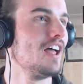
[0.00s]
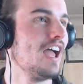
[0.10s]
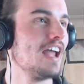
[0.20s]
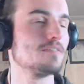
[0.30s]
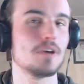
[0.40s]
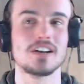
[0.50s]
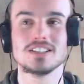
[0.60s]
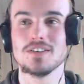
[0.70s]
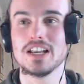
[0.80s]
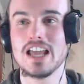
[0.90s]
And
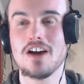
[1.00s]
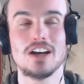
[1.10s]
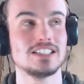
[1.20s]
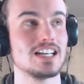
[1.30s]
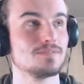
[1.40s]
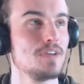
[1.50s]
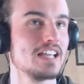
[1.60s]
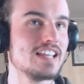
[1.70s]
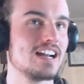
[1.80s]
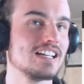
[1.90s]
because of it now, it does
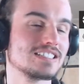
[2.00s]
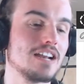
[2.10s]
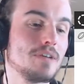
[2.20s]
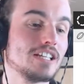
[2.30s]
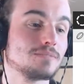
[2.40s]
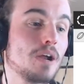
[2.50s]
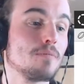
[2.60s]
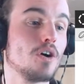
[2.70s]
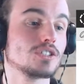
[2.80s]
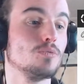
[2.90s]
mean that it is going to be the
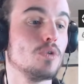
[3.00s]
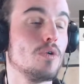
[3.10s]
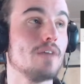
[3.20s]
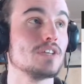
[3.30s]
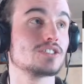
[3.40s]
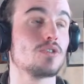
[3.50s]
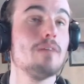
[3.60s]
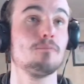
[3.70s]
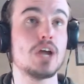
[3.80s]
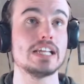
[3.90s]
Springboks who will have the
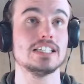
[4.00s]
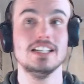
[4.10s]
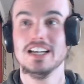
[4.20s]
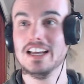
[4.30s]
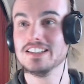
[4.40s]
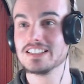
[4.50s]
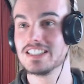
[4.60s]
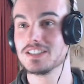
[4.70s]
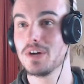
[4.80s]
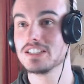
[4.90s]
scrum feed in this
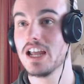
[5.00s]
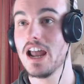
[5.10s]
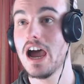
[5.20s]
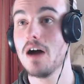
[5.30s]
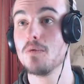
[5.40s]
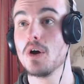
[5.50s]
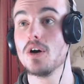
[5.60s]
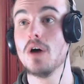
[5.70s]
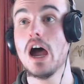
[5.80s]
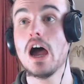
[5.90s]
situation. We're
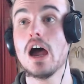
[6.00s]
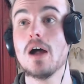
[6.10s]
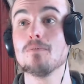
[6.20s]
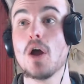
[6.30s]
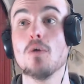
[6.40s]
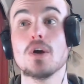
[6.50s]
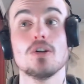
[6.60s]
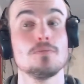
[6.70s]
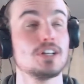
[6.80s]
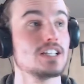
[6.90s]

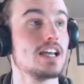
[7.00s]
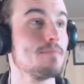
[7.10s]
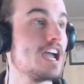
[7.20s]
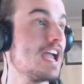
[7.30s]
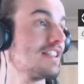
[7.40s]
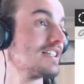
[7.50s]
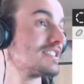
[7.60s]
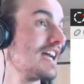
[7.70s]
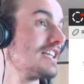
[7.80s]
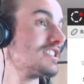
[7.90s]
on the pitch are they, mate? At this
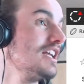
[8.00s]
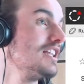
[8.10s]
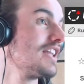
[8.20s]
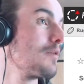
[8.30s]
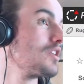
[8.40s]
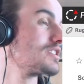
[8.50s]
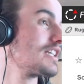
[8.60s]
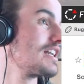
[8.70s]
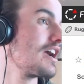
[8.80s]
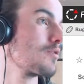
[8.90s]
stage, they were
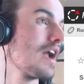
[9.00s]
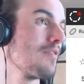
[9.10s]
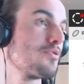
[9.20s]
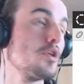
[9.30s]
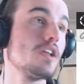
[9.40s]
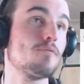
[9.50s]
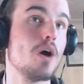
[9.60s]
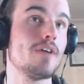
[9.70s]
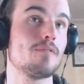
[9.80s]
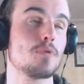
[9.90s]
sitting around
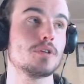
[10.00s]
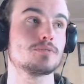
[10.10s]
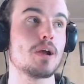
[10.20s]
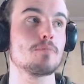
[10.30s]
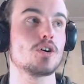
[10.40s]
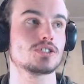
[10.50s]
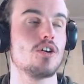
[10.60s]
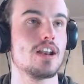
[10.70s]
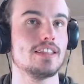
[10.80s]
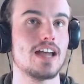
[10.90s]
35 out from the Springboks
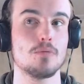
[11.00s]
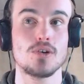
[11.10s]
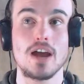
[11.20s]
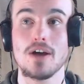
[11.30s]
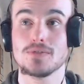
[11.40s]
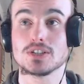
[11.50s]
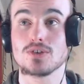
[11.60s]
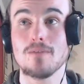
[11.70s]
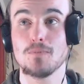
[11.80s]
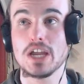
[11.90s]
line, and they will now have the
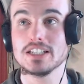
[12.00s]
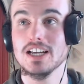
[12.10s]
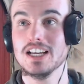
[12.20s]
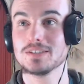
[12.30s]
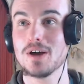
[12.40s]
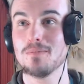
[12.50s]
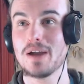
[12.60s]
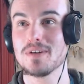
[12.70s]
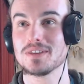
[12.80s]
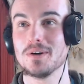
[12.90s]
scrum feed as well.
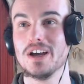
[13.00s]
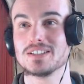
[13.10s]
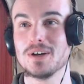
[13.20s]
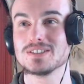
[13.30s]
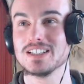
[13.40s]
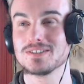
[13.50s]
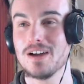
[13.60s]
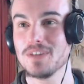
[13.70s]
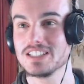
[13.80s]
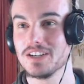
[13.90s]
Baby Thor as well says
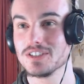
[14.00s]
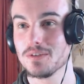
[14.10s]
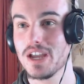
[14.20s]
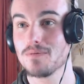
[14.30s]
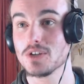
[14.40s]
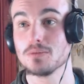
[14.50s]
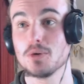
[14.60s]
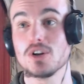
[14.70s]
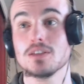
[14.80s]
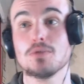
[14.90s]
Scrum Lass, and also we have got
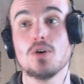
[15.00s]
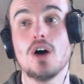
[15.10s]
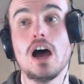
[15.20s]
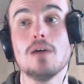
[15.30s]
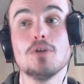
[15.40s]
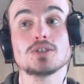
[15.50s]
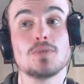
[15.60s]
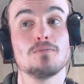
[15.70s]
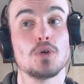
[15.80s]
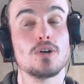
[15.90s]
supporting the box
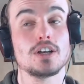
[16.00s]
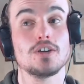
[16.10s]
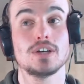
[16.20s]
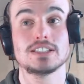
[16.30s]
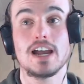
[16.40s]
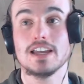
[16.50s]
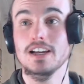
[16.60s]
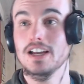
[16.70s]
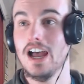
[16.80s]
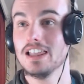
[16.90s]
from Florida, USA.
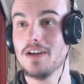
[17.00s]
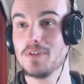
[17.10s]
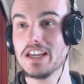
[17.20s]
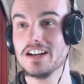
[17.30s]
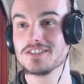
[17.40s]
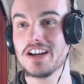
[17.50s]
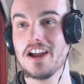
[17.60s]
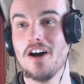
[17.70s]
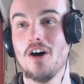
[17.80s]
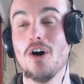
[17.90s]
I love the energy.
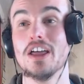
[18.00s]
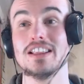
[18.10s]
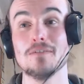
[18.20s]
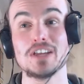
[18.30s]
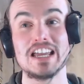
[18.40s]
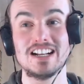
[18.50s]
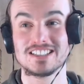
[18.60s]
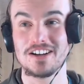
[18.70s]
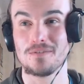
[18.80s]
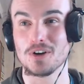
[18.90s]
I love the
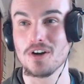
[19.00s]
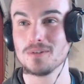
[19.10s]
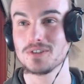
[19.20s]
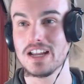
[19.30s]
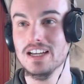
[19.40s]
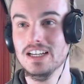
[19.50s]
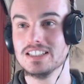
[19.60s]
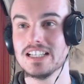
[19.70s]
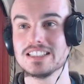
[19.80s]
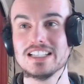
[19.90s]
energy of your commentary,
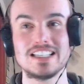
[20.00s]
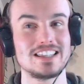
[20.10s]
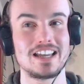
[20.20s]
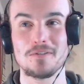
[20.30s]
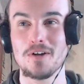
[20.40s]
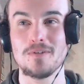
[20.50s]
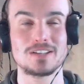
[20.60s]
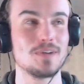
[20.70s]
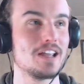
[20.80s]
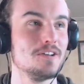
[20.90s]
says Izzy. Thank you very much, mate.